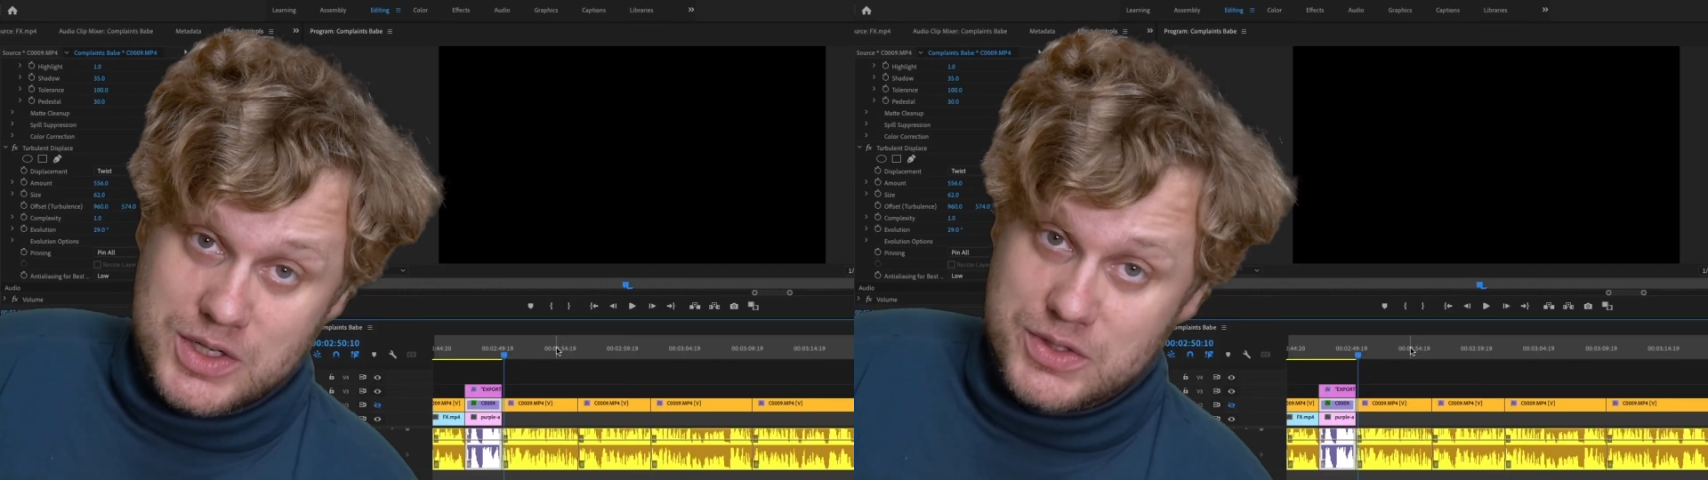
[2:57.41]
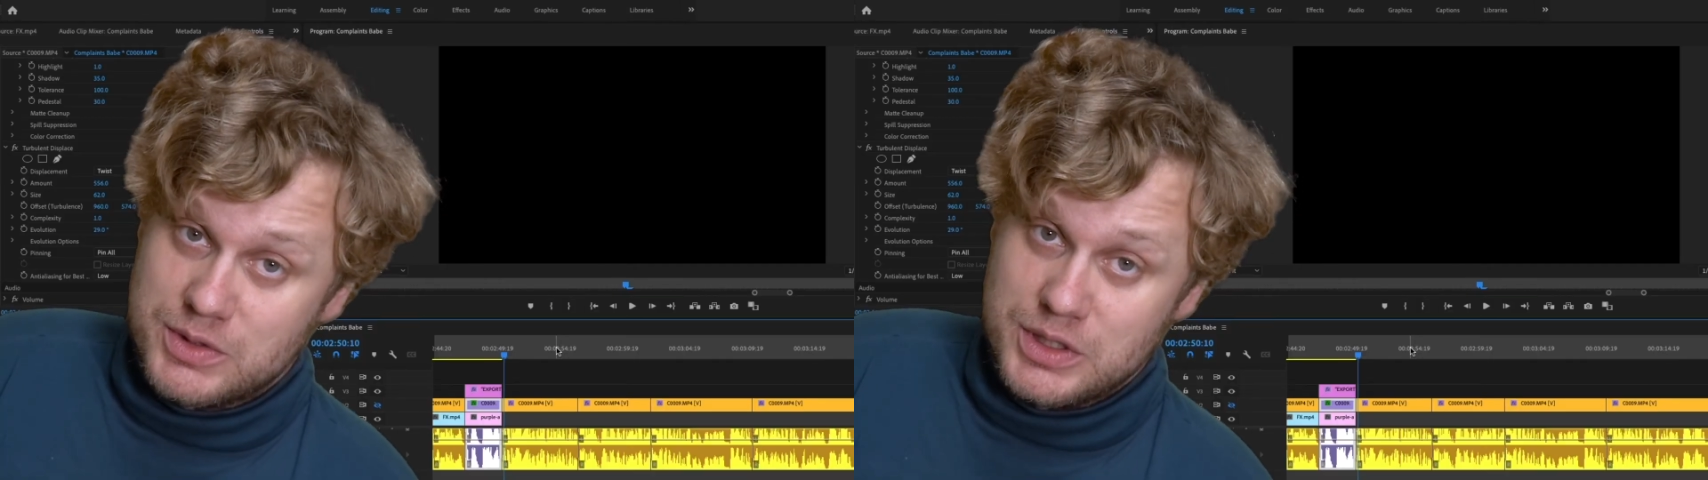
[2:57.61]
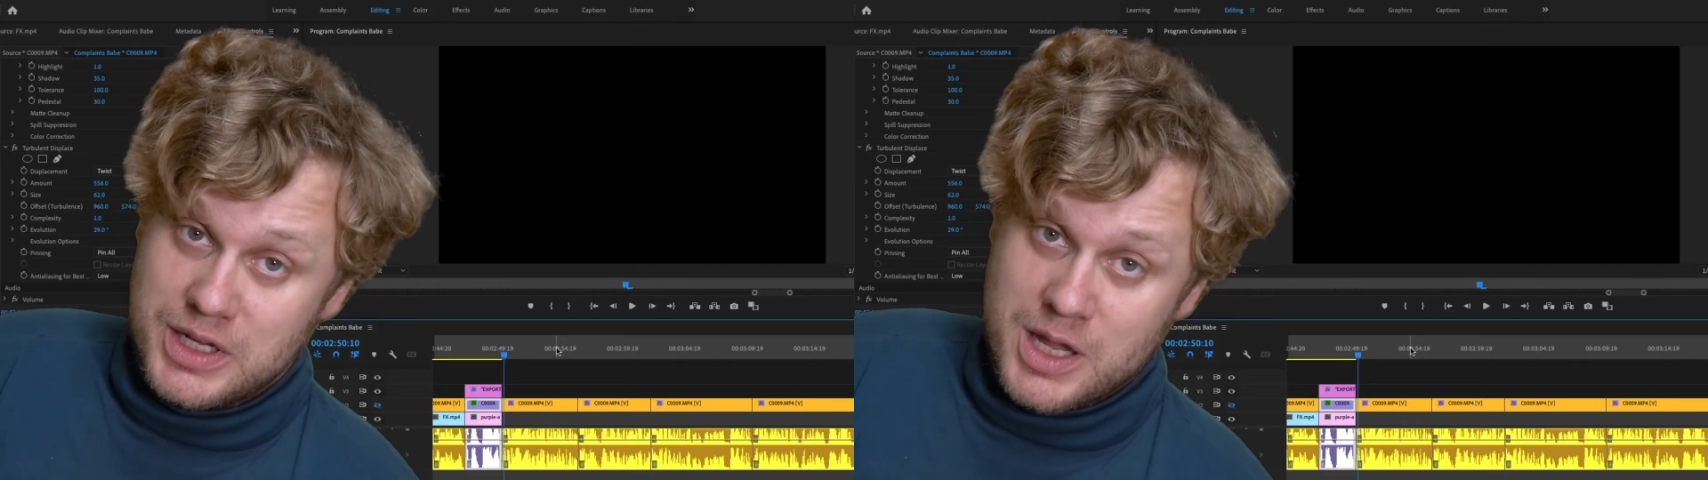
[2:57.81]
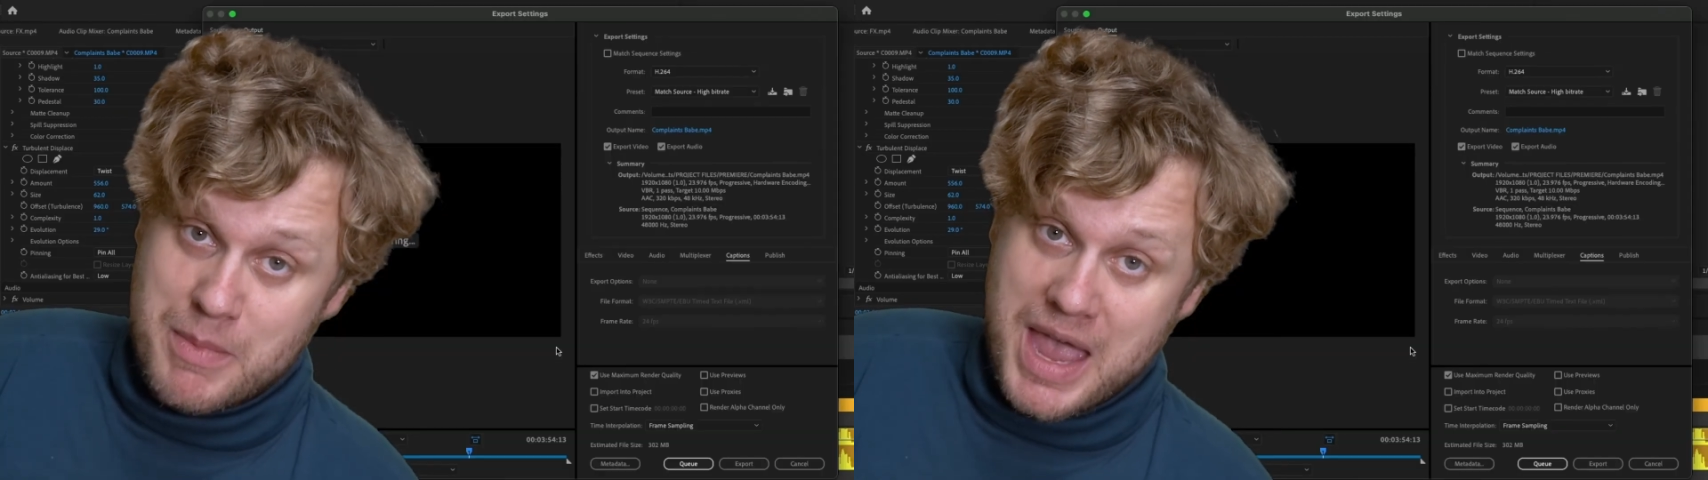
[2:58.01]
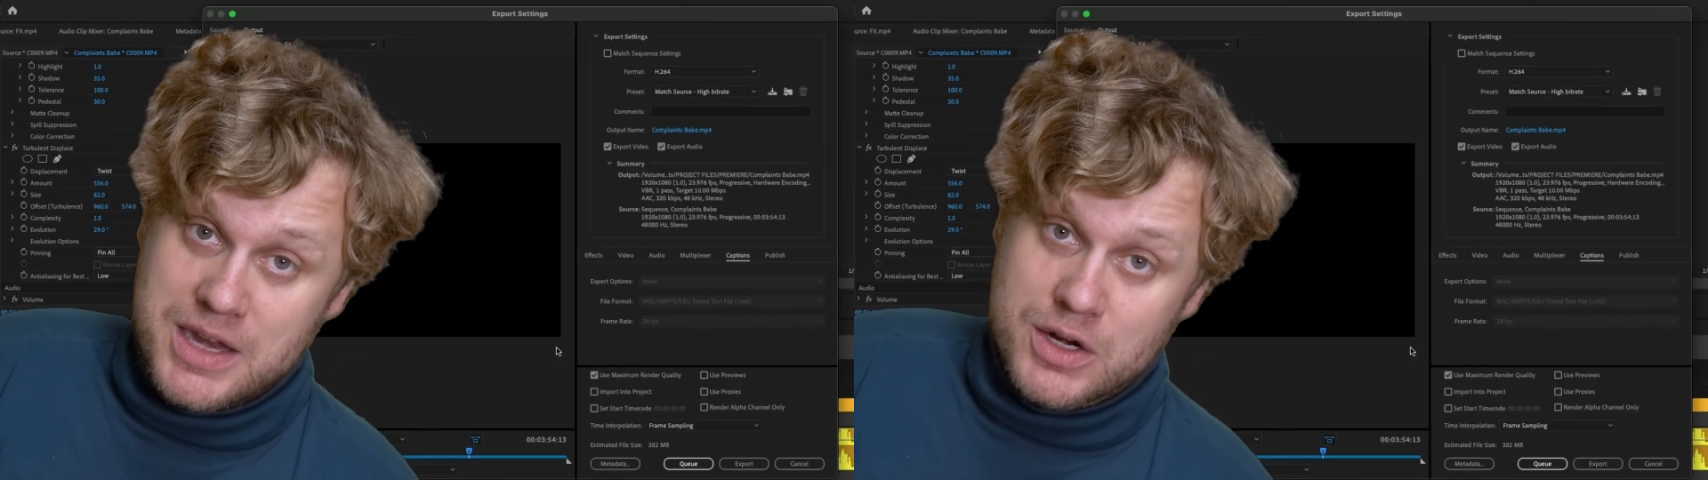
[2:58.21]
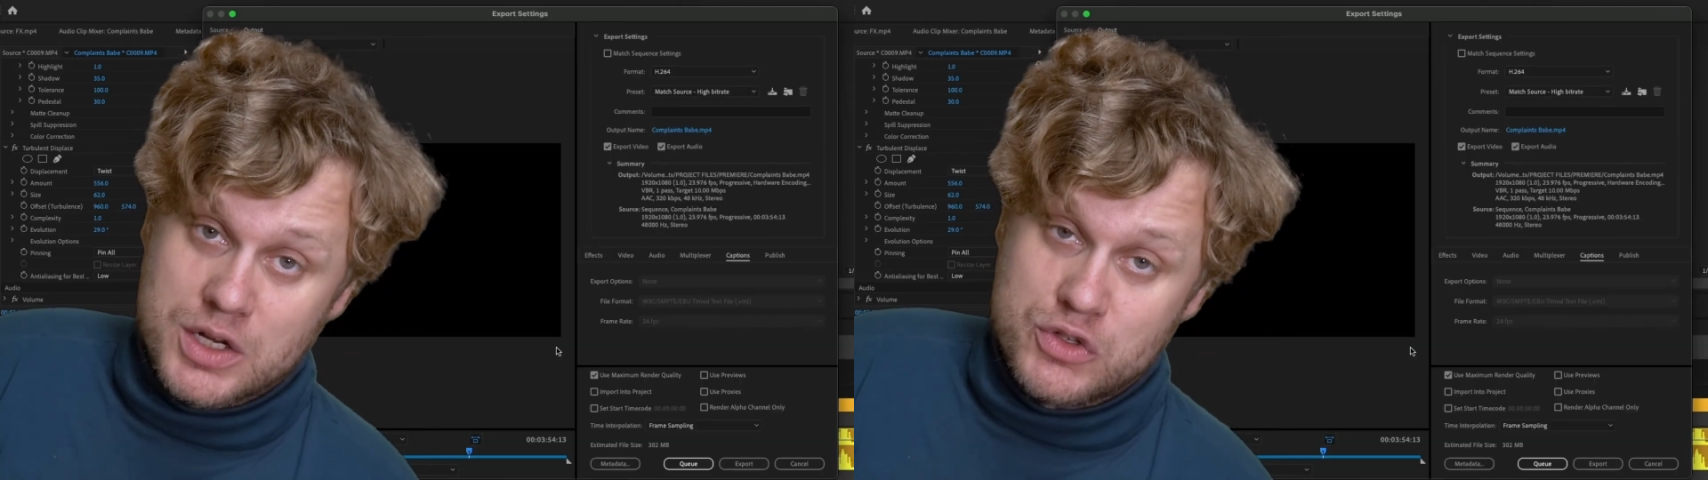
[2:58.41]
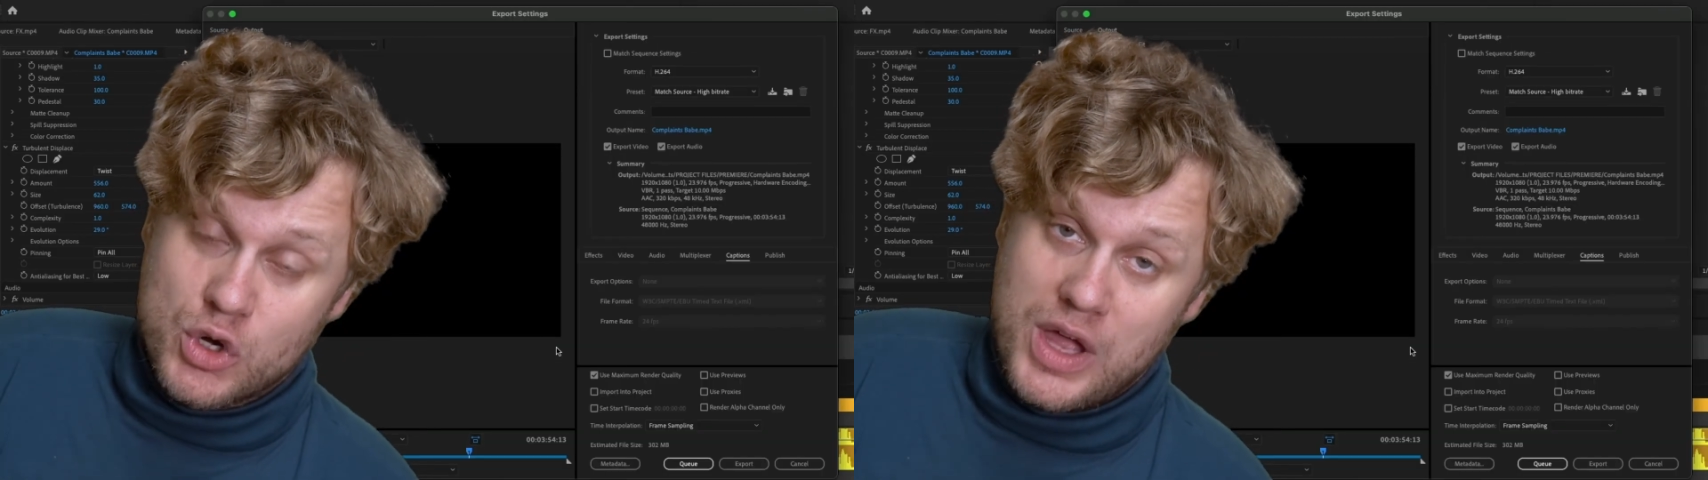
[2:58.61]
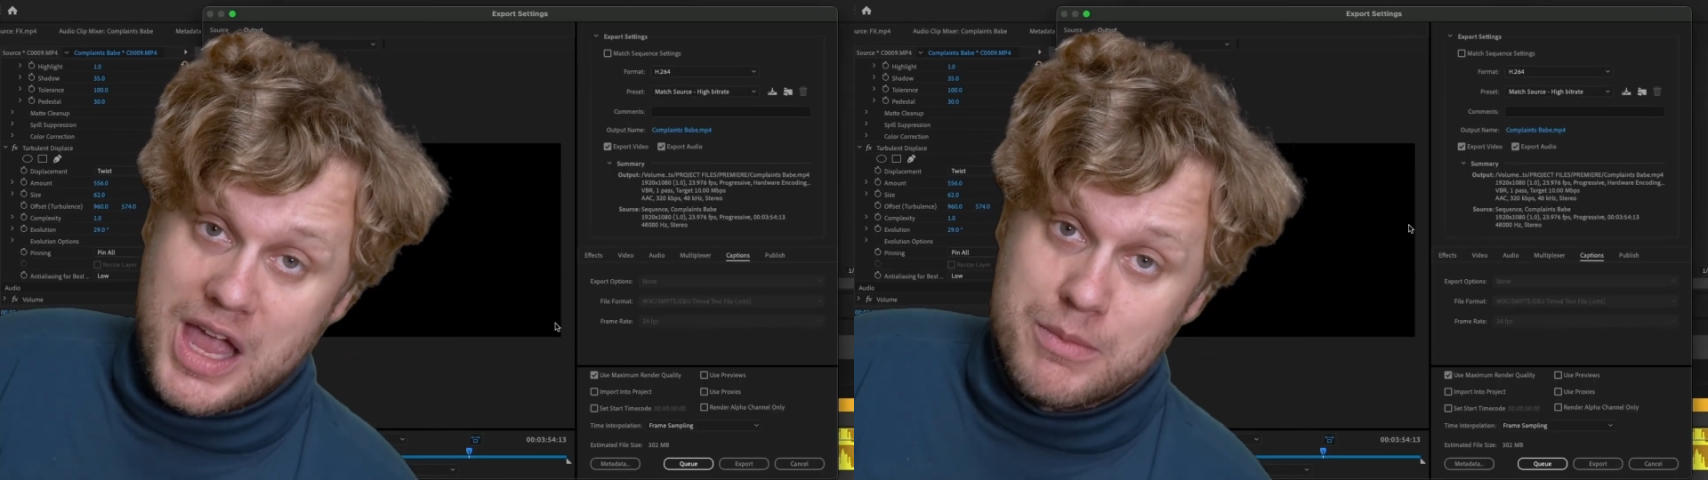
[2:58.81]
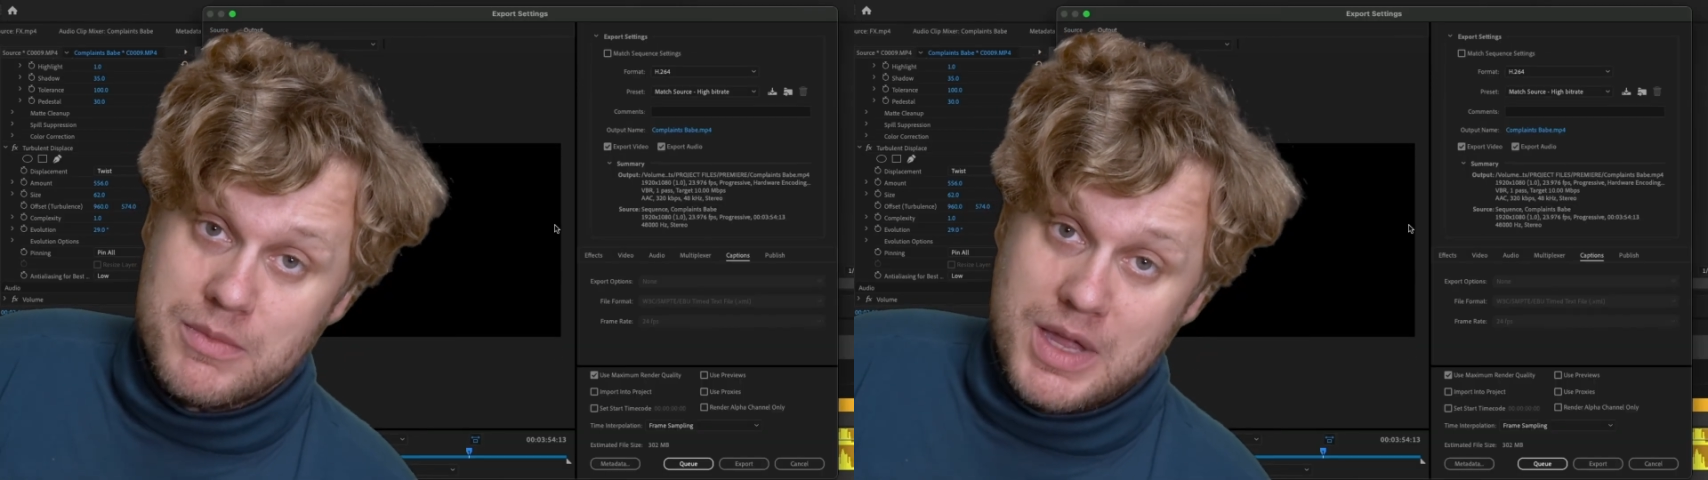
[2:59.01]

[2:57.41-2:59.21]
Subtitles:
just Command or Control M